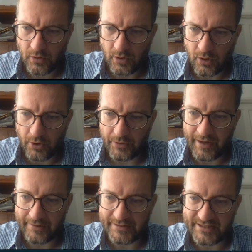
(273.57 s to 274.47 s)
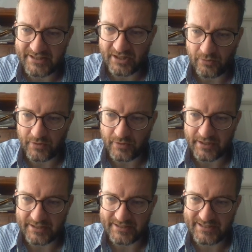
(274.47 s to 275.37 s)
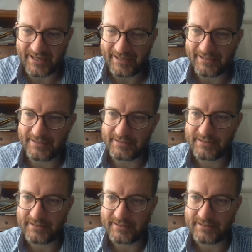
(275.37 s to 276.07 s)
Oh, now I need to tell what it contains.